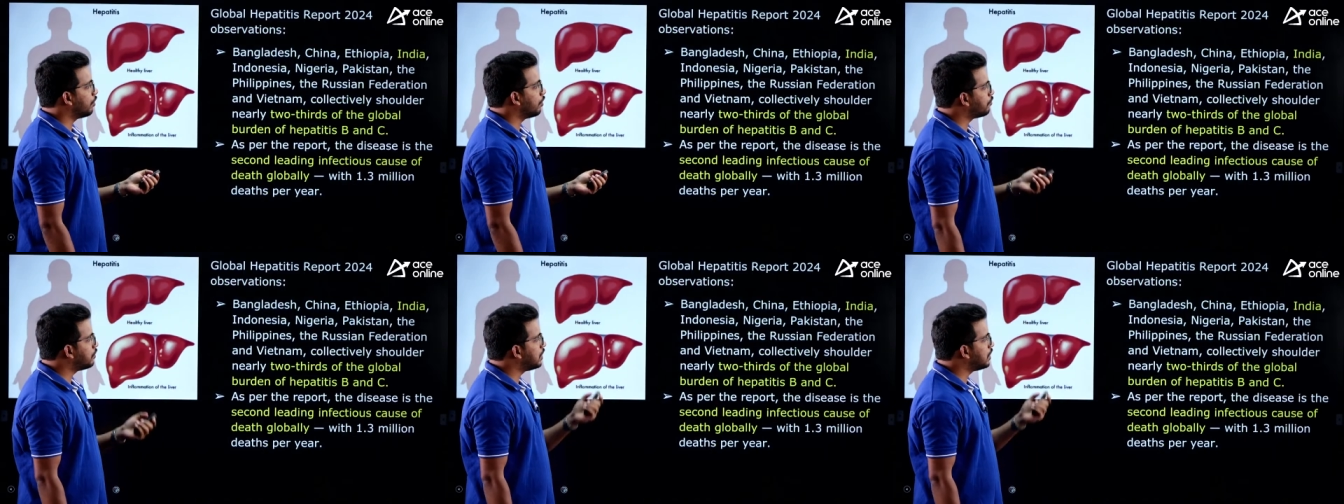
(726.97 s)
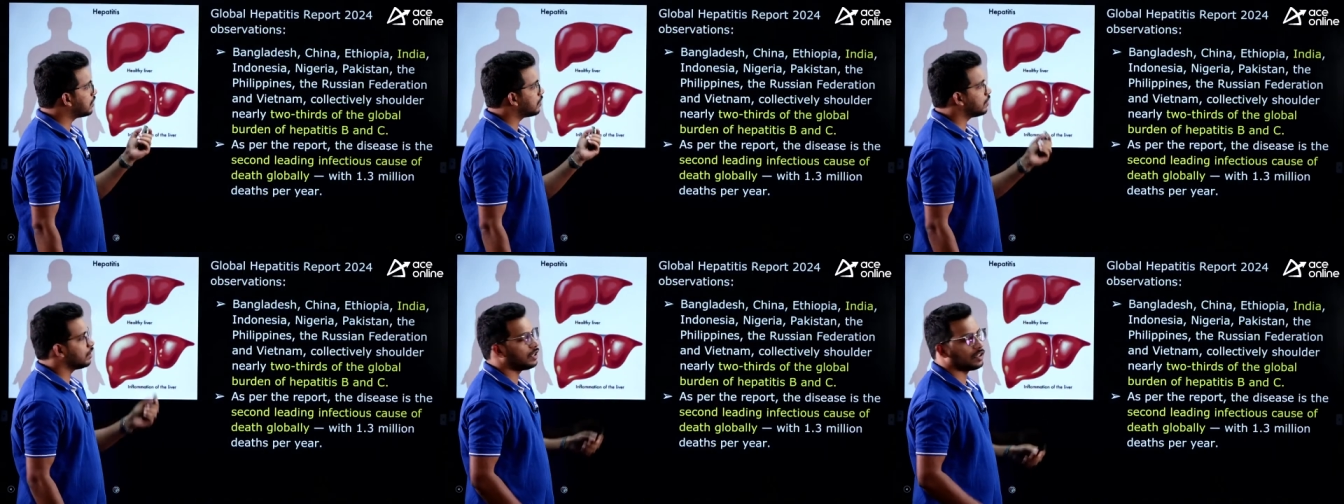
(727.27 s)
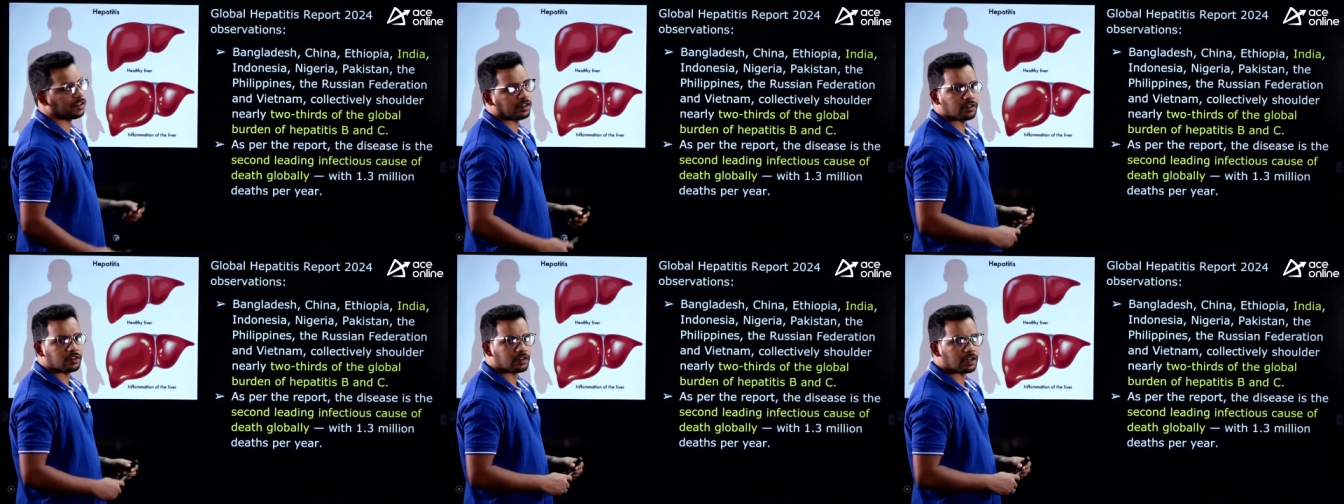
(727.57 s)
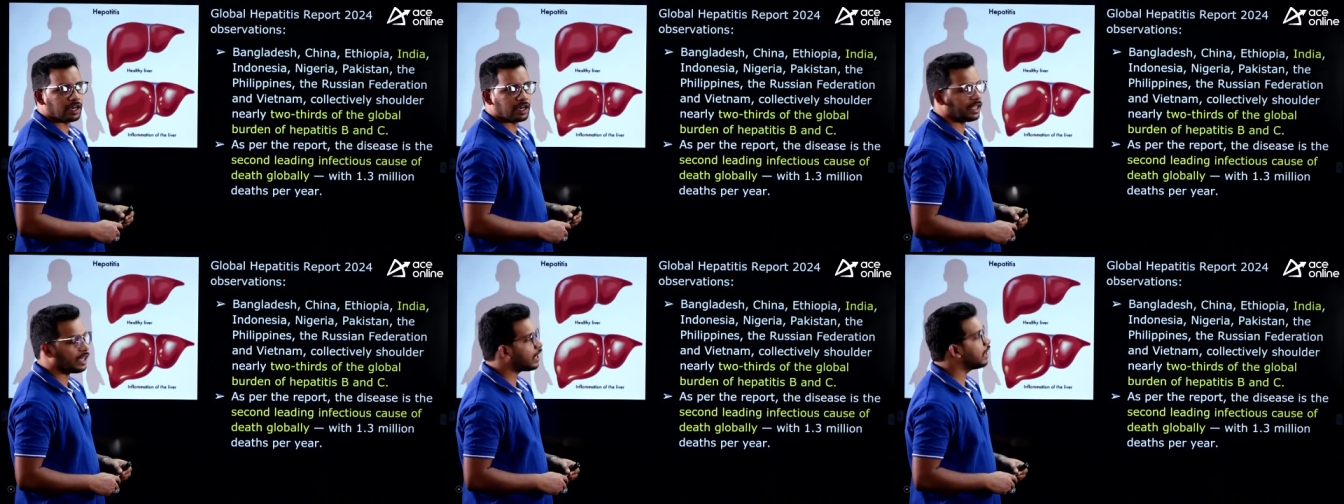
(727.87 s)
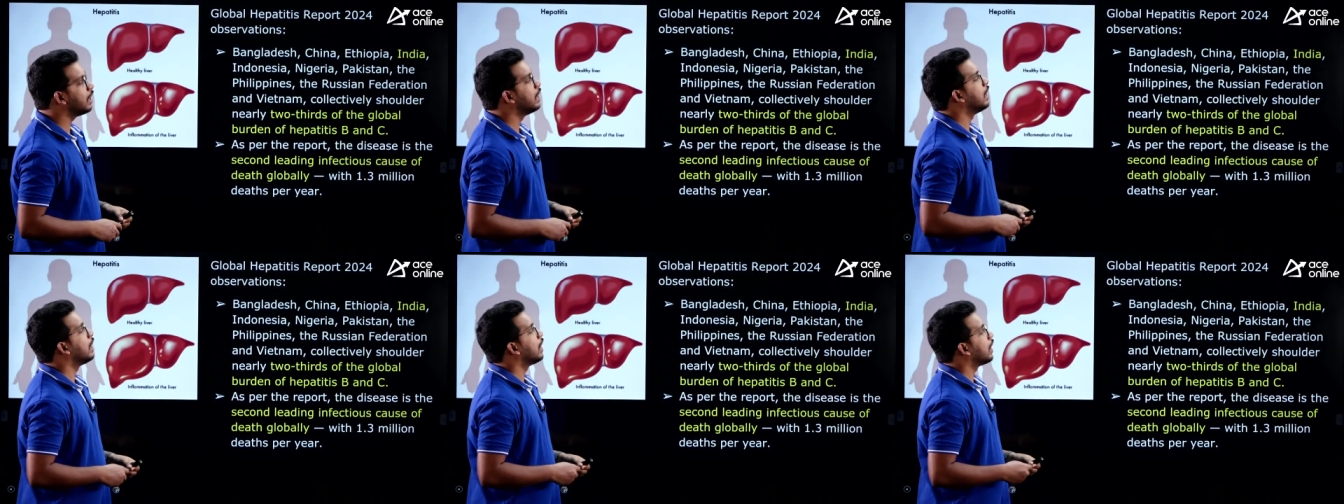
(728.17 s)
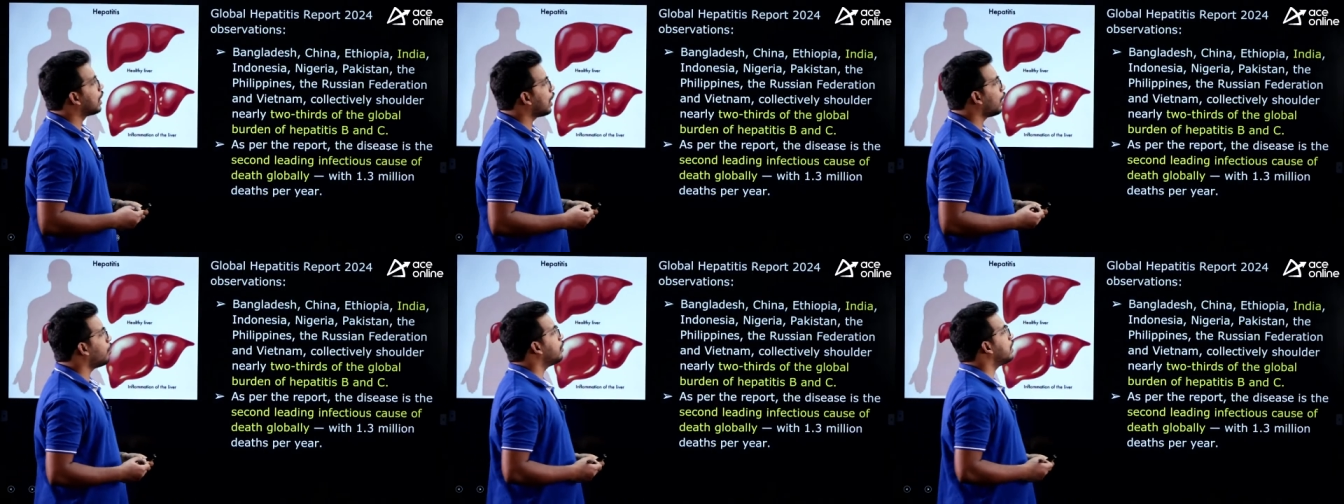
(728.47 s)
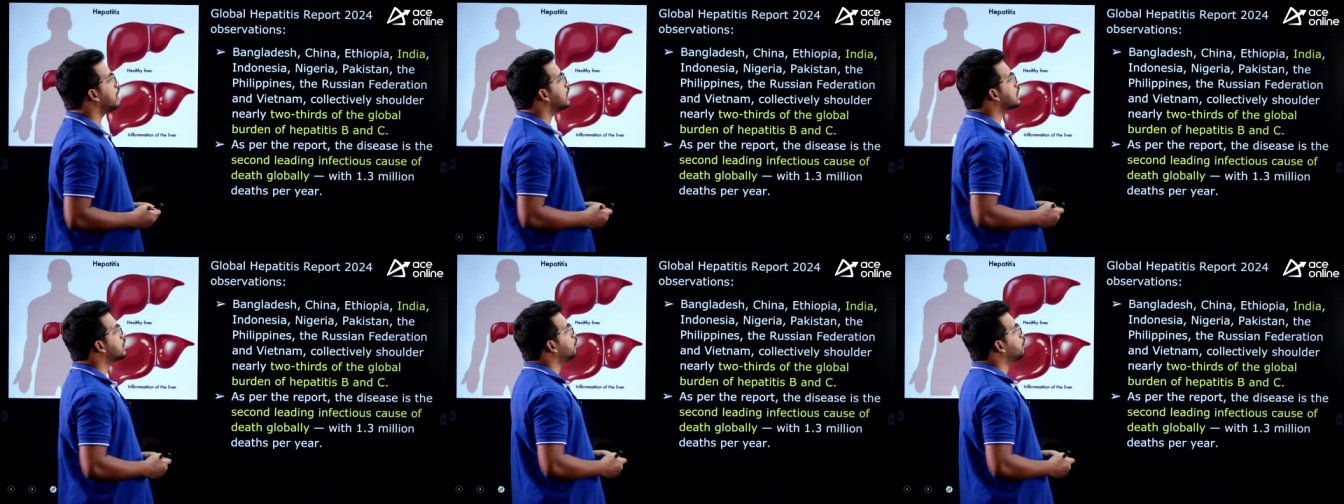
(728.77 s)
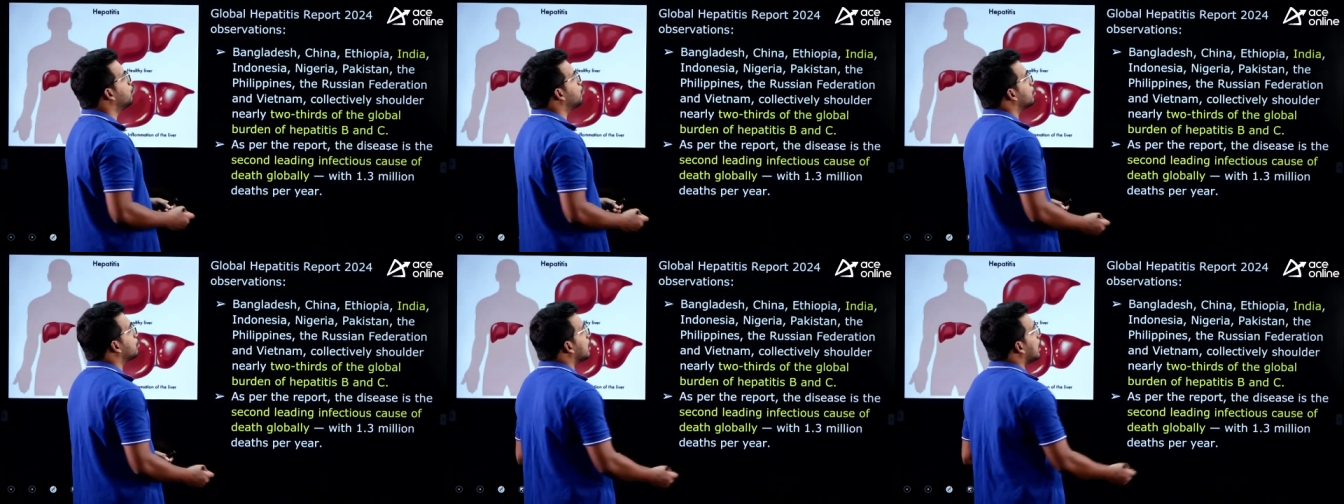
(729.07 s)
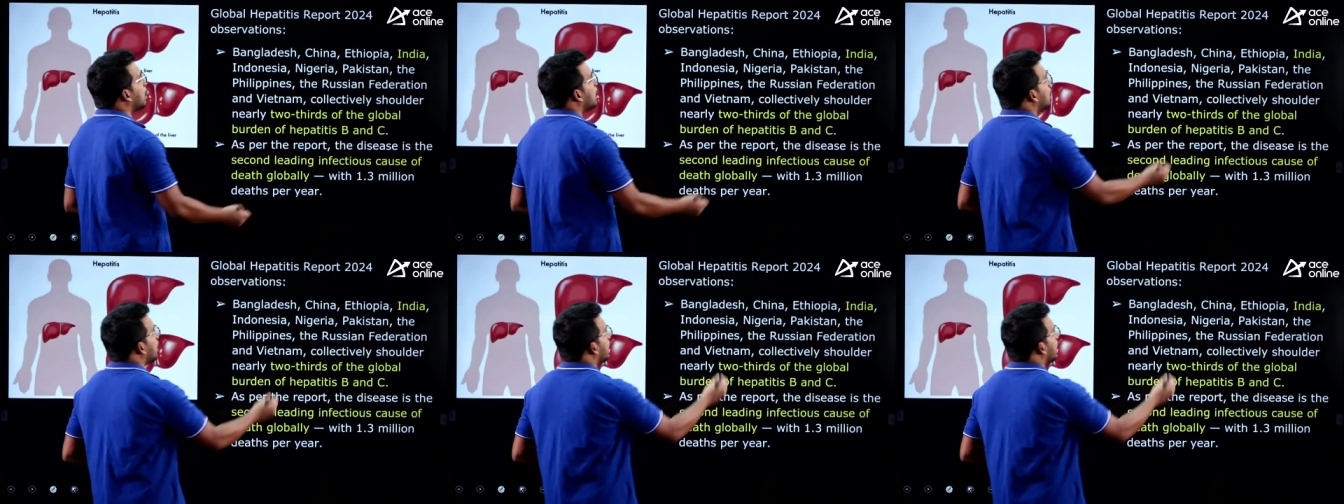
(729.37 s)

if this, this is clear, now let's move to the